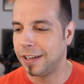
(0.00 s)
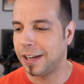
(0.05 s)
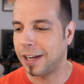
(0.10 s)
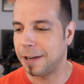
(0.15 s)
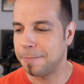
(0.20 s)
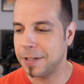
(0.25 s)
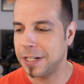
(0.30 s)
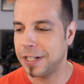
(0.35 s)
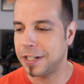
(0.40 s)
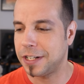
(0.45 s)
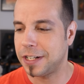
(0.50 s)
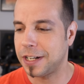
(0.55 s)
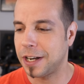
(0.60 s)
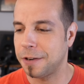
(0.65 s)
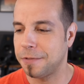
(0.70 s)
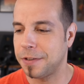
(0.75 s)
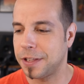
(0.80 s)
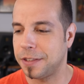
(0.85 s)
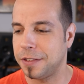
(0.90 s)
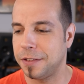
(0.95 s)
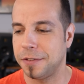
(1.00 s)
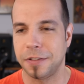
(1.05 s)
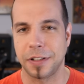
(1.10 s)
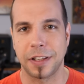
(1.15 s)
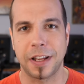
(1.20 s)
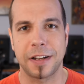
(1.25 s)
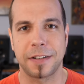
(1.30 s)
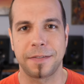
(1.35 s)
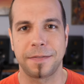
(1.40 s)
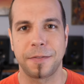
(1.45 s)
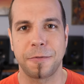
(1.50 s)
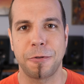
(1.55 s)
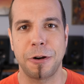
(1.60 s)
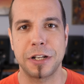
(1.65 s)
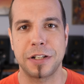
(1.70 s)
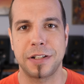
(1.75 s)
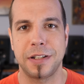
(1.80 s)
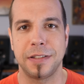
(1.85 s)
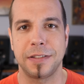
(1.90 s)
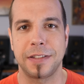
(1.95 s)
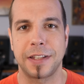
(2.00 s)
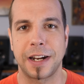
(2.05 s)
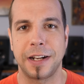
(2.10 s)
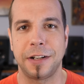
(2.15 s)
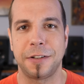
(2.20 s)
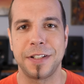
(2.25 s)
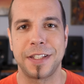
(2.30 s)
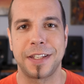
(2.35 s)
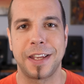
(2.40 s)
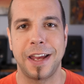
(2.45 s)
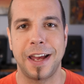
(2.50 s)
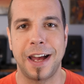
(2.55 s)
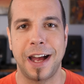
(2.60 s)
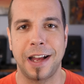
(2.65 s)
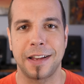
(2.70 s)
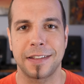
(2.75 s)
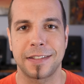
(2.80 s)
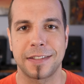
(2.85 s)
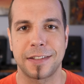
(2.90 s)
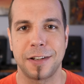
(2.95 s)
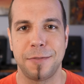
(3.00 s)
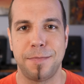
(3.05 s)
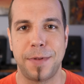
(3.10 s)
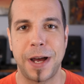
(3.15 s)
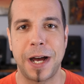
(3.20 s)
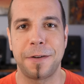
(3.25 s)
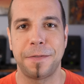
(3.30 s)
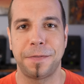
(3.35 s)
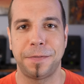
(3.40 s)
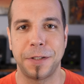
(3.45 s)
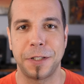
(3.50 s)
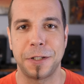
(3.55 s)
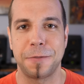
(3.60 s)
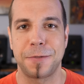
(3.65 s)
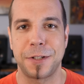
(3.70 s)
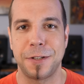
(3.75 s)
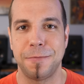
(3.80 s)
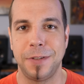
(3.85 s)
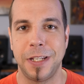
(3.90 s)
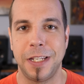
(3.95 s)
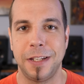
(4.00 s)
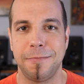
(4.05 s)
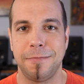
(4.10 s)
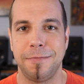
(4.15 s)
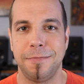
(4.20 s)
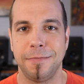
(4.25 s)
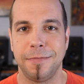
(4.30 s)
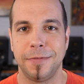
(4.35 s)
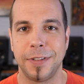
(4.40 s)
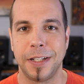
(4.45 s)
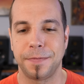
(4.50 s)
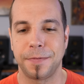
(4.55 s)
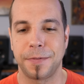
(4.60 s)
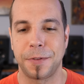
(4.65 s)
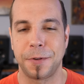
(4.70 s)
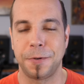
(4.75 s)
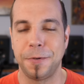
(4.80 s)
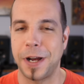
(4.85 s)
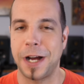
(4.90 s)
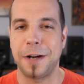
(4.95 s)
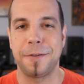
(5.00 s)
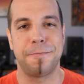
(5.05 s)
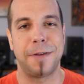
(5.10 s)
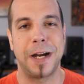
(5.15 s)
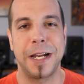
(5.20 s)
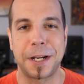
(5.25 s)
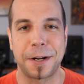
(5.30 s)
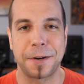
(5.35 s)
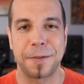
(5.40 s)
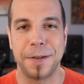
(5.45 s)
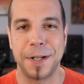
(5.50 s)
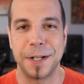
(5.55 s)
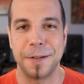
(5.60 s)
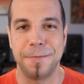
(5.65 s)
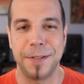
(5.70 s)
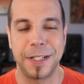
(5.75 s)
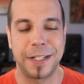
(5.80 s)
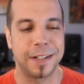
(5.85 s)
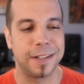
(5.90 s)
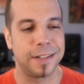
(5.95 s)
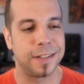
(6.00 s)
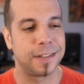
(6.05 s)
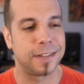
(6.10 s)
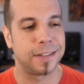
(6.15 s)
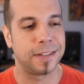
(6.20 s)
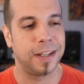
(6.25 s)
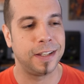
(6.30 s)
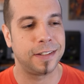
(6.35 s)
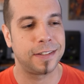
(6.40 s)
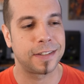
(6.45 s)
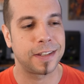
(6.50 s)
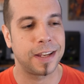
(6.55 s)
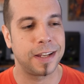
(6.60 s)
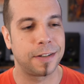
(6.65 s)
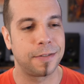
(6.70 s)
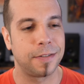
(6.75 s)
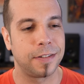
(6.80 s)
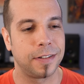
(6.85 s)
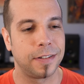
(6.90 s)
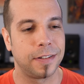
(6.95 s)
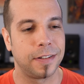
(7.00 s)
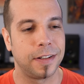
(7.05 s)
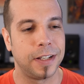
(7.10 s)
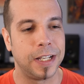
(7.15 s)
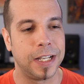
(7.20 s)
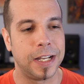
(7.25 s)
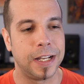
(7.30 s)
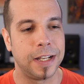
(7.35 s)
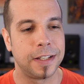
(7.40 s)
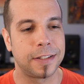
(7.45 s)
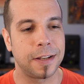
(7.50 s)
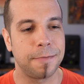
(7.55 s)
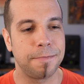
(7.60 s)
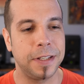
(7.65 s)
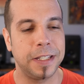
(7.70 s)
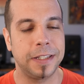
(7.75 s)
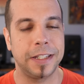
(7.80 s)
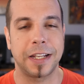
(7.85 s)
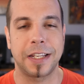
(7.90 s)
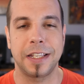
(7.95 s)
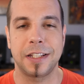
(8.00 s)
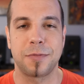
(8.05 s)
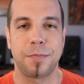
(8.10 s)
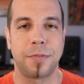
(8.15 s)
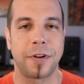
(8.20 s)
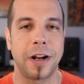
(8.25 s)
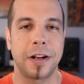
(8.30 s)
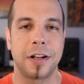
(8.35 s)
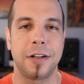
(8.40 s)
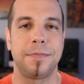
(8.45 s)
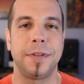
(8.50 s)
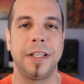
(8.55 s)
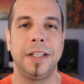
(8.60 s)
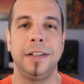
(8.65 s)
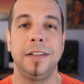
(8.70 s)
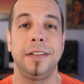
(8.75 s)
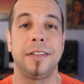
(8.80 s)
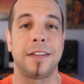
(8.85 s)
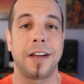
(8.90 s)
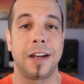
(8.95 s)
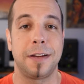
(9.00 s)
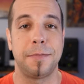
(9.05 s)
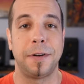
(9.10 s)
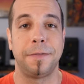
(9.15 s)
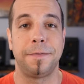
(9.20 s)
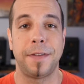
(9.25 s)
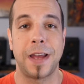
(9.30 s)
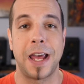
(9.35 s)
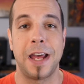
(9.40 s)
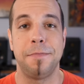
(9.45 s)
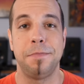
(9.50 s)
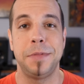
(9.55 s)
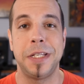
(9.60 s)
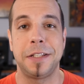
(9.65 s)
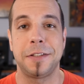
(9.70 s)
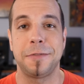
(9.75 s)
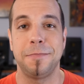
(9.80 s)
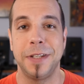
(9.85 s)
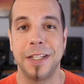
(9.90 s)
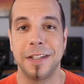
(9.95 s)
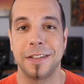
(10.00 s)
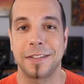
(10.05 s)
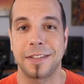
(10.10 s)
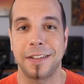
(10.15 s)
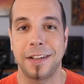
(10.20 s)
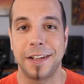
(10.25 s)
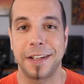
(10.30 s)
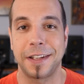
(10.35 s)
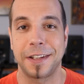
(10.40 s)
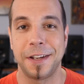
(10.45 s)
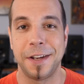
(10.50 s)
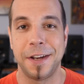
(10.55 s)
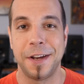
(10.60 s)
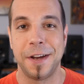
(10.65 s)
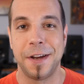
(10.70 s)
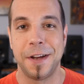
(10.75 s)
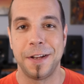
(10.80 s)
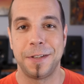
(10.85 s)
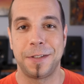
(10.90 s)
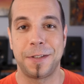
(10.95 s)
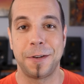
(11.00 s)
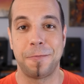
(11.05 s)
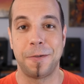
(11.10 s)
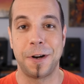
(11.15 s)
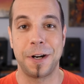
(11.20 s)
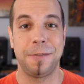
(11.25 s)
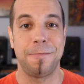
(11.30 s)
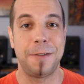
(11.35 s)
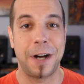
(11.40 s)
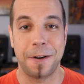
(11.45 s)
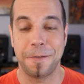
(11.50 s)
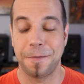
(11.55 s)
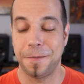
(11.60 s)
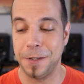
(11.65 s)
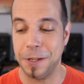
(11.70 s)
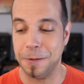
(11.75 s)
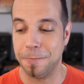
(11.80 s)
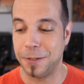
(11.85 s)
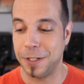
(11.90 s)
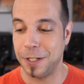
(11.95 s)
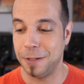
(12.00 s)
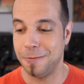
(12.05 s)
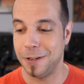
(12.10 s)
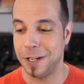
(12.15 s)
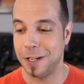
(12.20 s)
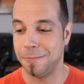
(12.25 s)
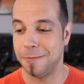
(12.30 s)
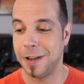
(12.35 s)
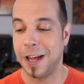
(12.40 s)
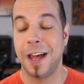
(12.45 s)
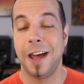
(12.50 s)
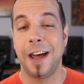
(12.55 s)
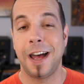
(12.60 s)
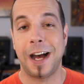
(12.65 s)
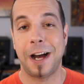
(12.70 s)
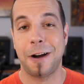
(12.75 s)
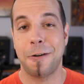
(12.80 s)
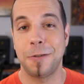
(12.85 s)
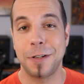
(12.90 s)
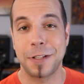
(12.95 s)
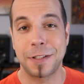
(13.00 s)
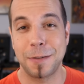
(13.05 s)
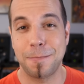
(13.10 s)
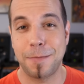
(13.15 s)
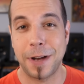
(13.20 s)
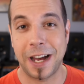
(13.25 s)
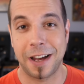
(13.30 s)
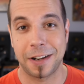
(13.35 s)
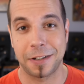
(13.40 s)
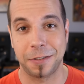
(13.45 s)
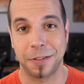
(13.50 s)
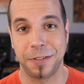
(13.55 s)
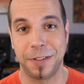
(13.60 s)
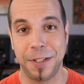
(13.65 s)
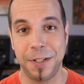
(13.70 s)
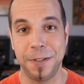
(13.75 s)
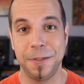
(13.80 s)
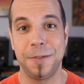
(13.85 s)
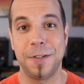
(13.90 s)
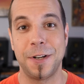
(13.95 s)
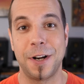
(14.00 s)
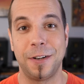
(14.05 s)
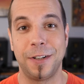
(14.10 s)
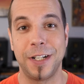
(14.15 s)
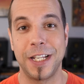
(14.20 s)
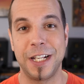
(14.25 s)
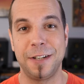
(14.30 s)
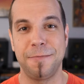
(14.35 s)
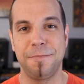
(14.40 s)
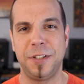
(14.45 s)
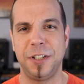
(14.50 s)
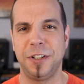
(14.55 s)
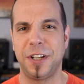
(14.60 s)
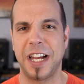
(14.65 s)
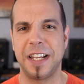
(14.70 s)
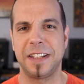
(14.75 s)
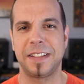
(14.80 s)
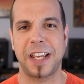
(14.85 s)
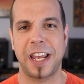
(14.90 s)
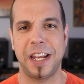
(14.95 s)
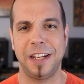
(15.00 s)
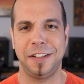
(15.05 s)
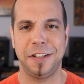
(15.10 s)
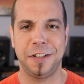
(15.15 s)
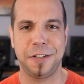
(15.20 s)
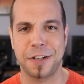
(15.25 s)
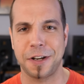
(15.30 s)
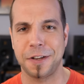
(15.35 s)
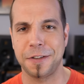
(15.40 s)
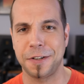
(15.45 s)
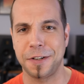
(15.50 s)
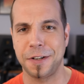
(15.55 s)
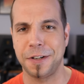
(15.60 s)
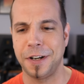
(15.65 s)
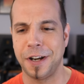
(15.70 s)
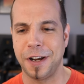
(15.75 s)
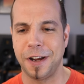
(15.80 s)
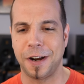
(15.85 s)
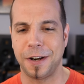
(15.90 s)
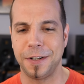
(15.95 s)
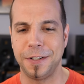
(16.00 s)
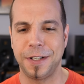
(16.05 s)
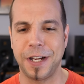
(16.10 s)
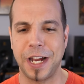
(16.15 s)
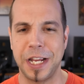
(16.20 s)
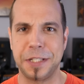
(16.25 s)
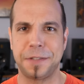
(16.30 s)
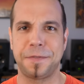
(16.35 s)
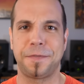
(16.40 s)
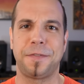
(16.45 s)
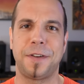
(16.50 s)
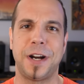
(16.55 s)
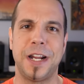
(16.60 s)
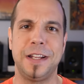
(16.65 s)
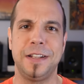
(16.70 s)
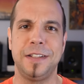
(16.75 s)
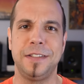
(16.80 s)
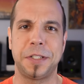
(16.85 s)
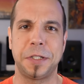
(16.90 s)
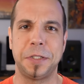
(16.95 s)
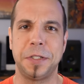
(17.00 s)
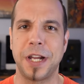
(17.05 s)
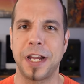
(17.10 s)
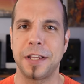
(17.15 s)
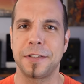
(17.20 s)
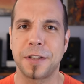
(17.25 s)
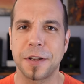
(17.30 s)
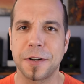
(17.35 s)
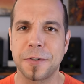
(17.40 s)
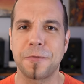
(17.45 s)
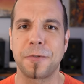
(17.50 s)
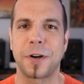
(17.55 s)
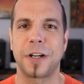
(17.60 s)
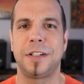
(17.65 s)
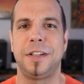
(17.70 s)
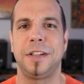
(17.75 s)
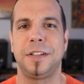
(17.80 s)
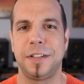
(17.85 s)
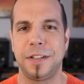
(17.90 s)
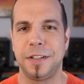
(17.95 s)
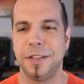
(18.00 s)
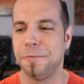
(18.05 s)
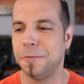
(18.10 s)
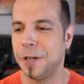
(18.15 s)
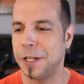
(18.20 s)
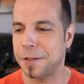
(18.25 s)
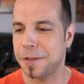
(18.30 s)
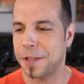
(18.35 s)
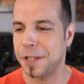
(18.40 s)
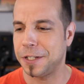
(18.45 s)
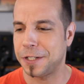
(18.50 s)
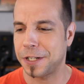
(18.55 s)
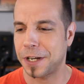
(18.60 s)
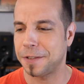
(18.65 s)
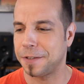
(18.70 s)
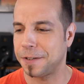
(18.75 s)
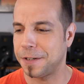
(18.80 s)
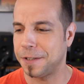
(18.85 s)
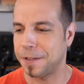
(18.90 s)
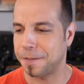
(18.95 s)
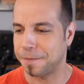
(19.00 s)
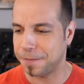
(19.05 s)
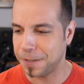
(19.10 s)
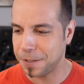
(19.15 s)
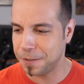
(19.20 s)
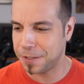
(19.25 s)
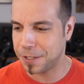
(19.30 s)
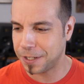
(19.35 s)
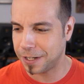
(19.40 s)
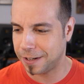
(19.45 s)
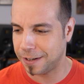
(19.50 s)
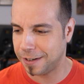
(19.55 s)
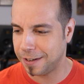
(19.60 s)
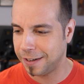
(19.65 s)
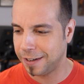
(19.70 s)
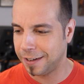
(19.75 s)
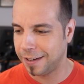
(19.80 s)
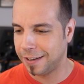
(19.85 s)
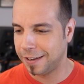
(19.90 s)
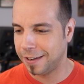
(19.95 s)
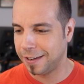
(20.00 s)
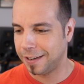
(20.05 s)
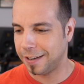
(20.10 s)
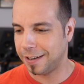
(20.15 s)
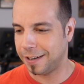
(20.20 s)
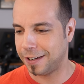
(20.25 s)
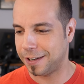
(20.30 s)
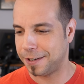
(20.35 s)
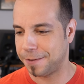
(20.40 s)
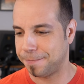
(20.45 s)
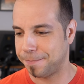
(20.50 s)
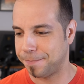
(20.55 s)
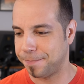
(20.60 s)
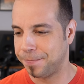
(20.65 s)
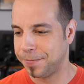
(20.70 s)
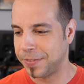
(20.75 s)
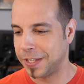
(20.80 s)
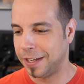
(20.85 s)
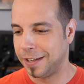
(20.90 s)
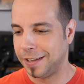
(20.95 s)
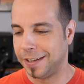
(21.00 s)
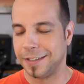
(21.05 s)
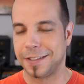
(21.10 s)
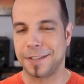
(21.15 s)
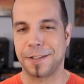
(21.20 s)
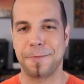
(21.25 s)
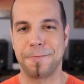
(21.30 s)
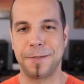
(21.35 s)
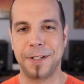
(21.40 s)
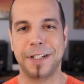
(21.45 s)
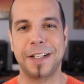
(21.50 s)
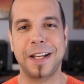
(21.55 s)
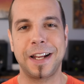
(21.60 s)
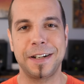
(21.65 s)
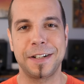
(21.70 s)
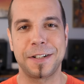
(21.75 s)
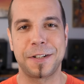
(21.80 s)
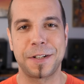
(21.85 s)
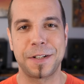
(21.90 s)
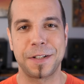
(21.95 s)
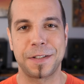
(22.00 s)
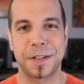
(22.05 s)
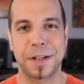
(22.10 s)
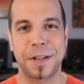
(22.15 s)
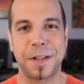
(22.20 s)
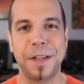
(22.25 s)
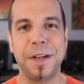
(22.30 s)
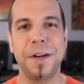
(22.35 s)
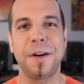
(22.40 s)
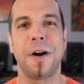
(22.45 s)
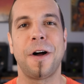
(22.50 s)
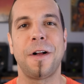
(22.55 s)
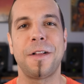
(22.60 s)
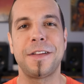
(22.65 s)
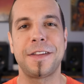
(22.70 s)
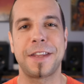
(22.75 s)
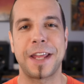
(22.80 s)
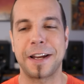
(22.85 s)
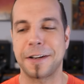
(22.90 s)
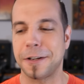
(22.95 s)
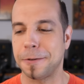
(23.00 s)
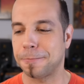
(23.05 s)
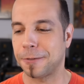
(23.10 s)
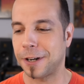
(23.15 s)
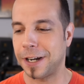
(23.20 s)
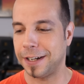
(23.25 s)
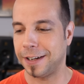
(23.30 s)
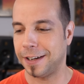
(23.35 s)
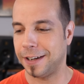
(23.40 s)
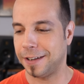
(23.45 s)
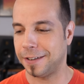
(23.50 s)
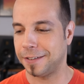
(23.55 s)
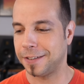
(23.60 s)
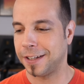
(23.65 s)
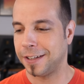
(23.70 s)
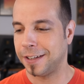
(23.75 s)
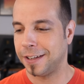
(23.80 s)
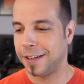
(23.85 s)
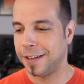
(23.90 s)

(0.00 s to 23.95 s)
I'm gonna share with you a lot of questions that I always get asked about Philip Chbeeb throughout my career, because it's like something that gets brought up anytime a fan meets me is like, so what about Philip Chbeeb? How was the battle? Do you know him? Do you guys hate each other? Are you guys friends? Are you guys gonna work with each other in the future? So I'm gonna kind of just clear all of that up right now.